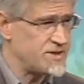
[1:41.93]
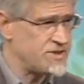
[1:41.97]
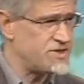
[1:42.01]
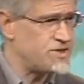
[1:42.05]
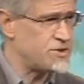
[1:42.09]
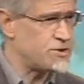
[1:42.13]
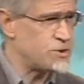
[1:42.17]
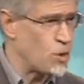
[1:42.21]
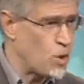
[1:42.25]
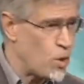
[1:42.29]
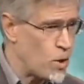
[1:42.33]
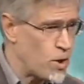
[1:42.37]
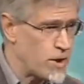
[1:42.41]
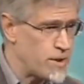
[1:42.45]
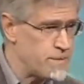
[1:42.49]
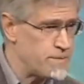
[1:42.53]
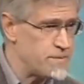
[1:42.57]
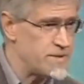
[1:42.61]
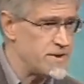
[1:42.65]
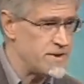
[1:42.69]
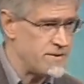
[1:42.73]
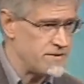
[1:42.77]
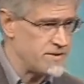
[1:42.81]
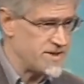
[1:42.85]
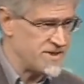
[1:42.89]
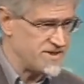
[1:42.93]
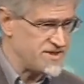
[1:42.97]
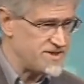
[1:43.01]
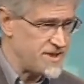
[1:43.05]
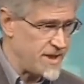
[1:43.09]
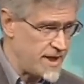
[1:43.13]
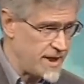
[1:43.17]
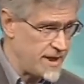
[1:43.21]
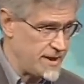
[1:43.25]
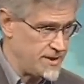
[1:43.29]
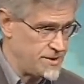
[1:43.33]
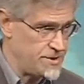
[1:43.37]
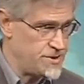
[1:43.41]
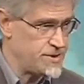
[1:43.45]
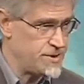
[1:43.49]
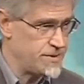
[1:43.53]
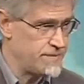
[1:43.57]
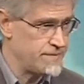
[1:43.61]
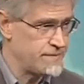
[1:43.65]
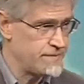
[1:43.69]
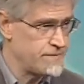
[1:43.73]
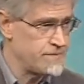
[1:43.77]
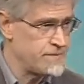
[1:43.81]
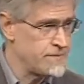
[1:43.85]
stormed the stage